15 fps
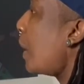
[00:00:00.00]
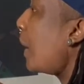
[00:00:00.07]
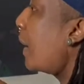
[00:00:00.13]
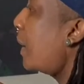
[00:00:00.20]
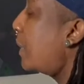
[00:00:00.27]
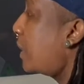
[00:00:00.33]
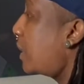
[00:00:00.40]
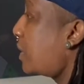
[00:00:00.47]

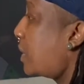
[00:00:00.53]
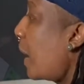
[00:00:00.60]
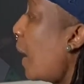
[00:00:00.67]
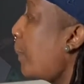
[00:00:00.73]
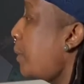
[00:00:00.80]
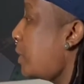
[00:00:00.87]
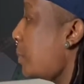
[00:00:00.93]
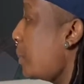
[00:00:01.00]

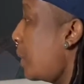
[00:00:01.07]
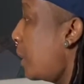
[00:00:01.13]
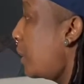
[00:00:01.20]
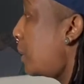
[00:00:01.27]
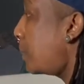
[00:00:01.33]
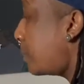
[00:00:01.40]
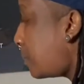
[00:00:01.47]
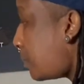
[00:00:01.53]
establishment
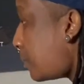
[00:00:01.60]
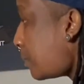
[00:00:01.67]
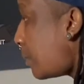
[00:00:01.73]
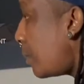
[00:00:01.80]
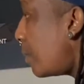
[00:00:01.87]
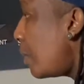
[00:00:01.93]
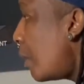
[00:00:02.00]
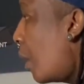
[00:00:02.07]

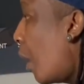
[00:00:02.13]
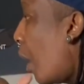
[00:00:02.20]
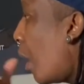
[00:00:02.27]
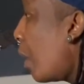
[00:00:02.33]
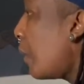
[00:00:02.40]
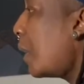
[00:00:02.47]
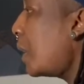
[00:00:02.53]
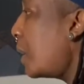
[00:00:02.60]
already
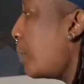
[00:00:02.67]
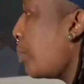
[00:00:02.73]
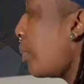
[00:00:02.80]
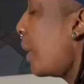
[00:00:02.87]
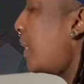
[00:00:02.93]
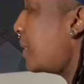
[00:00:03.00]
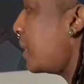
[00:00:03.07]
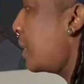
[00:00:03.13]

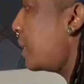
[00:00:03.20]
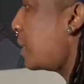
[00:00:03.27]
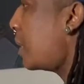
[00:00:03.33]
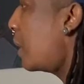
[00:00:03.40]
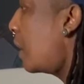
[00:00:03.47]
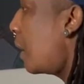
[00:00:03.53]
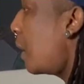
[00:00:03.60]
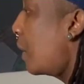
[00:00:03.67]
present
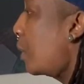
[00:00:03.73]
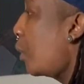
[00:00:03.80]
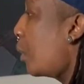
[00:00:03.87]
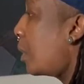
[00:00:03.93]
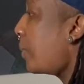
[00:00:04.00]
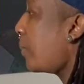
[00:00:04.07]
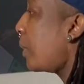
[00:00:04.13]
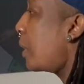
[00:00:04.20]
in order
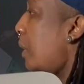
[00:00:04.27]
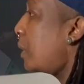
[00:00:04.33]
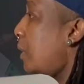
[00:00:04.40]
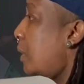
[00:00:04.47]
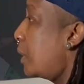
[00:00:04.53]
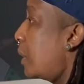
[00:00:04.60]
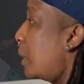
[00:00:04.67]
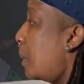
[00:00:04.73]
for
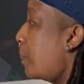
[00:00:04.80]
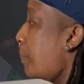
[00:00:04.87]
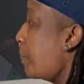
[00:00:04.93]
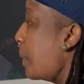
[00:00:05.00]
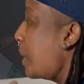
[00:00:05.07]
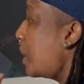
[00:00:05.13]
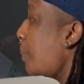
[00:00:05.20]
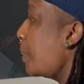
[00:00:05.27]
many
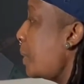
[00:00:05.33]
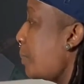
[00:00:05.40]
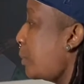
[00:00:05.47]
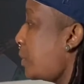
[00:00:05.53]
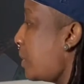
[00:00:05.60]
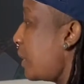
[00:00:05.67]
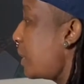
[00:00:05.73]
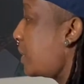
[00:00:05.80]
people to
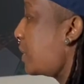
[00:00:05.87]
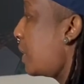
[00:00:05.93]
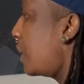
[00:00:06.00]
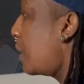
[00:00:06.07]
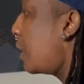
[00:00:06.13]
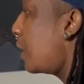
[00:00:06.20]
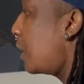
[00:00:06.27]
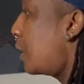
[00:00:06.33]

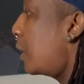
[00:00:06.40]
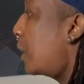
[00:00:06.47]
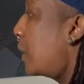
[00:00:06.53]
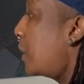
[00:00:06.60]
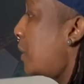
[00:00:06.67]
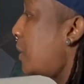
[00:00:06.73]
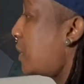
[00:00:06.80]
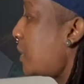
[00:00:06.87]
consider
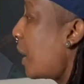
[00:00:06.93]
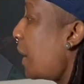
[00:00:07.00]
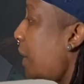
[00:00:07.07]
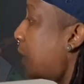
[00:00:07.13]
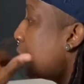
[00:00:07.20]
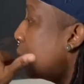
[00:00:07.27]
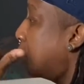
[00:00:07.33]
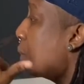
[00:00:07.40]
signing you
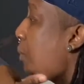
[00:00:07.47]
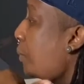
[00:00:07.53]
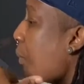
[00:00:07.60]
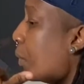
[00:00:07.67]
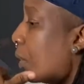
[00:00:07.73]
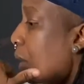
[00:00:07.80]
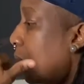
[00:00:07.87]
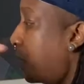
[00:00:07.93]
for a
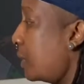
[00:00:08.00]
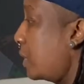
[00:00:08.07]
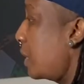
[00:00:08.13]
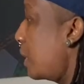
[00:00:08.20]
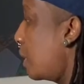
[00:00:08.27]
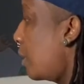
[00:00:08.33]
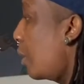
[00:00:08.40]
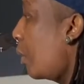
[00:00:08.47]

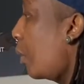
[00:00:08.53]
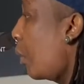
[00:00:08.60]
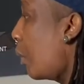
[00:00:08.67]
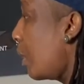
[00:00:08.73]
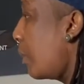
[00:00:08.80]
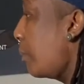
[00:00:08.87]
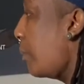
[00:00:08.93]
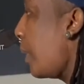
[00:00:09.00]
deal or
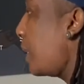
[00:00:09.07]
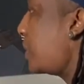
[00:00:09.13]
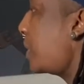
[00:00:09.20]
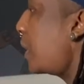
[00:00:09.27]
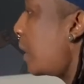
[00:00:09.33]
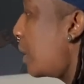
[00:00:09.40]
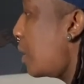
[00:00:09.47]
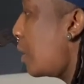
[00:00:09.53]
investing in
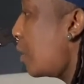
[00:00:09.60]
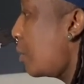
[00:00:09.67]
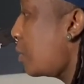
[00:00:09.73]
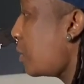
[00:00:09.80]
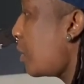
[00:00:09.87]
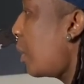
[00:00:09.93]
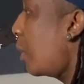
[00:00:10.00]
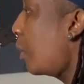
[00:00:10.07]
you.
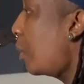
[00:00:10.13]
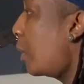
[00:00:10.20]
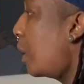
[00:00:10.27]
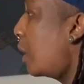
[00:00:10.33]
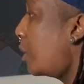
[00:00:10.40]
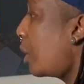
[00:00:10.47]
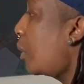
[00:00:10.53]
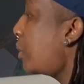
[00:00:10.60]
So
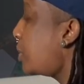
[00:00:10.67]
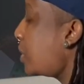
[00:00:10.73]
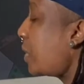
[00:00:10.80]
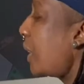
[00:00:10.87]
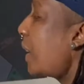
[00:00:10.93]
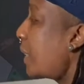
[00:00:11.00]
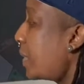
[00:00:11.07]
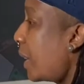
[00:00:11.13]
don't think
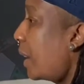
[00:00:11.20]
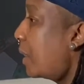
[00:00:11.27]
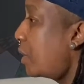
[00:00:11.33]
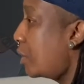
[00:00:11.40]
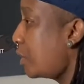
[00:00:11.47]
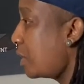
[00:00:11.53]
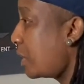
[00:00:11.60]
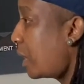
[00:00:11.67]
that you're just
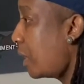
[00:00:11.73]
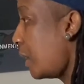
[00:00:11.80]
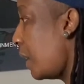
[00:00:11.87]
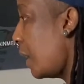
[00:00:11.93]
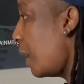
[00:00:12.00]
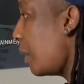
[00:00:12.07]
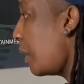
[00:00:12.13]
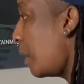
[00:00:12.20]
going to get out here
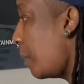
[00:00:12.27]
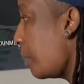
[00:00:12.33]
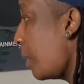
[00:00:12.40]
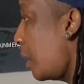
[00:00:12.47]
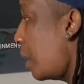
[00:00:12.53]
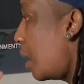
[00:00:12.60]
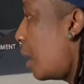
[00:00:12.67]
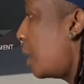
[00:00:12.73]
and be an
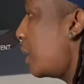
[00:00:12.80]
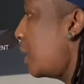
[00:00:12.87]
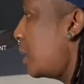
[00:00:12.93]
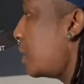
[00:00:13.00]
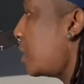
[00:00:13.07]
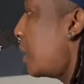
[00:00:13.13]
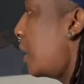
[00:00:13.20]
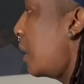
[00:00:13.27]
artist
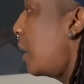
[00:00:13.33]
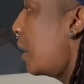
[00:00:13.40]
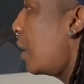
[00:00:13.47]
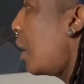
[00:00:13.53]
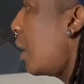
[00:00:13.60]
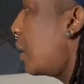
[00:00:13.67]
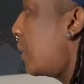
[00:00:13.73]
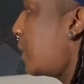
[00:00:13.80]
and then all of a
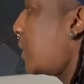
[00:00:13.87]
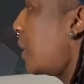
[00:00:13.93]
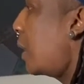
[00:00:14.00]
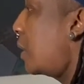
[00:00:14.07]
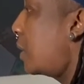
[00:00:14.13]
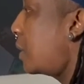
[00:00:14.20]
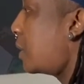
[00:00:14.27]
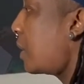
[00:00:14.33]
sudden
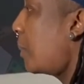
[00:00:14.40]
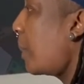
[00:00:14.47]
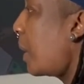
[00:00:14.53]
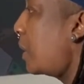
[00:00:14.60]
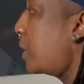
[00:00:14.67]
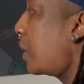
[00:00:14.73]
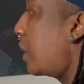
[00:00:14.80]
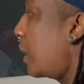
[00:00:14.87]
somebody's going to
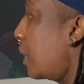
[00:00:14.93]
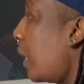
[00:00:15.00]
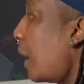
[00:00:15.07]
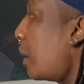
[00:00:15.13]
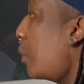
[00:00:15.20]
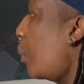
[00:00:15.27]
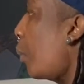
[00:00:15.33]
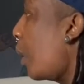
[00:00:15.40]
like
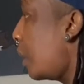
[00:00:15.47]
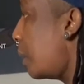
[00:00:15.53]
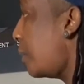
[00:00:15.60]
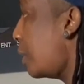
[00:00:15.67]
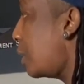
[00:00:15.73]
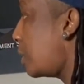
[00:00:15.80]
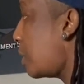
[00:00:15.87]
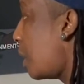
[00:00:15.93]
one of your
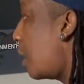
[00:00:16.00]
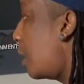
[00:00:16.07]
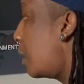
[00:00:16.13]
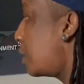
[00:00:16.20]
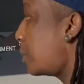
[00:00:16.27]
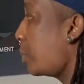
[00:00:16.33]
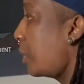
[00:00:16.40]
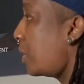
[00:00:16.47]
songs, but
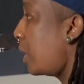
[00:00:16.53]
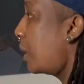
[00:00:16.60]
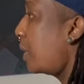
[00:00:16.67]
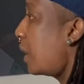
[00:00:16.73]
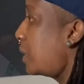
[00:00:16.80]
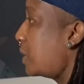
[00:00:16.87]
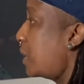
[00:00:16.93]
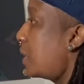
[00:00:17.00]
then they see
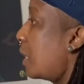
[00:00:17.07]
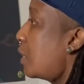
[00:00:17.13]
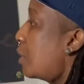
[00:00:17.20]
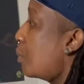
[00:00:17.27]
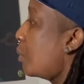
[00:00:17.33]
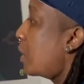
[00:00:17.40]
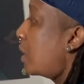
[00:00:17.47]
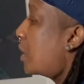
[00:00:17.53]
that you really
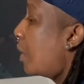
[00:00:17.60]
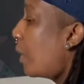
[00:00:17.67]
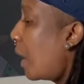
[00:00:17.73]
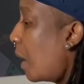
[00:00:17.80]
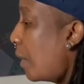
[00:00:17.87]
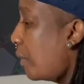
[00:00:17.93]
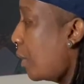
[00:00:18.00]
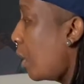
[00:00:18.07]
don't have a
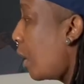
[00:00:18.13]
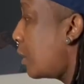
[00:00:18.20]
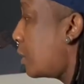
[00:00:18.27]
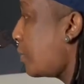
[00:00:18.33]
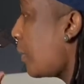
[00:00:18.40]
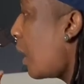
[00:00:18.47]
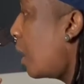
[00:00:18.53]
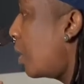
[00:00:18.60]
large
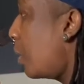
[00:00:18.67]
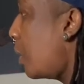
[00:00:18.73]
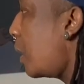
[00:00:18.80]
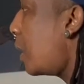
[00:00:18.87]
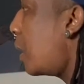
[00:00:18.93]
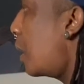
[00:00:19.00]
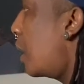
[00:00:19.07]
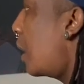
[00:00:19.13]
following.
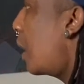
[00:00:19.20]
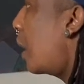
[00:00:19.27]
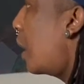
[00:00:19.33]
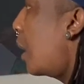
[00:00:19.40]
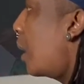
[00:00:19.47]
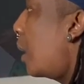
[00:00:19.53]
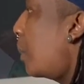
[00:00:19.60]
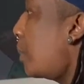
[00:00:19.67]

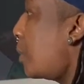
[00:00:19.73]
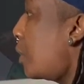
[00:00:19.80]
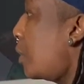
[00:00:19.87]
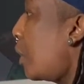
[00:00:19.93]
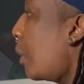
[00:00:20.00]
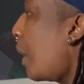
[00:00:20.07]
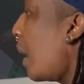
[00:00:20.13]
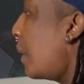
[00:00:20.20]

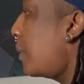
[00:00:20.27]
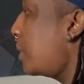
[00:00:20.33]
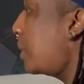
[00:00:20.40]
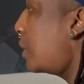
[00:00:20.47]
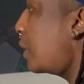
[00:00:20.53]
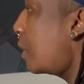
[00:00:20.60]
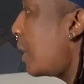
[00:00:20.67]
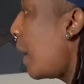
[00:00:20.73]
You're
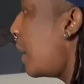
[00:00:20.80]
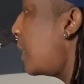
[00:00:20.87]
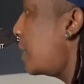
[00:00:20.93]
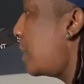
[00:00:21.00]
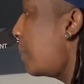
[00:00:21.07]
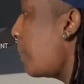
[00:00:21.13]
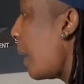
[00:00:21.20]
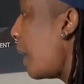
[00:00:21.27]
not in
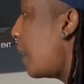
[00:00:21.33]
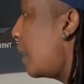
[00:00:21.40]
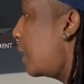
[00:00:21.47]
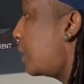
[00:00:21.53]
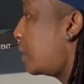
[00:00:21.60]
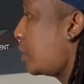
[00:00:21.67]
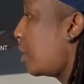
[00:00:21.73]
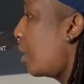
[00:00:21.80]
demand.
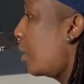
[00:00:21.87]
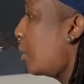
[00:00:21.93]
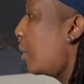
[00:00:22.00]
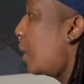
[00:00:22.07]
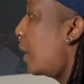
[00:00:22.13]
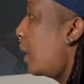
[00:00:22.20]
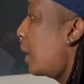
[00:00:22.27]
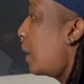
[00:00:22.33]
So
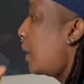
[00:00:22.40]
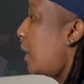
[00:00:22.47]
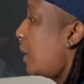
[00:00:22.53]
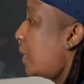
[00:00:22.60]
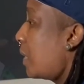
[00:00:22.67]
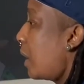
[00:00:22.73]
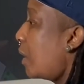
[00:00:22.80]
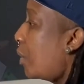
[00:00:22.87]
they
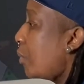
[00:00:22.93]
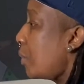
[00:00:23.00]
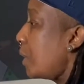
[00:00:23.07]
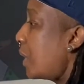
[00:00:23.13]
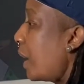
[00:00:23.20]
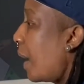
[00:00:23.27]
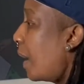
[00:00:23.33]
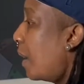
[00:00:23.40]
don't really
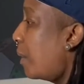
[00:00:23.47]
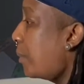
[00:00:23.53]
have,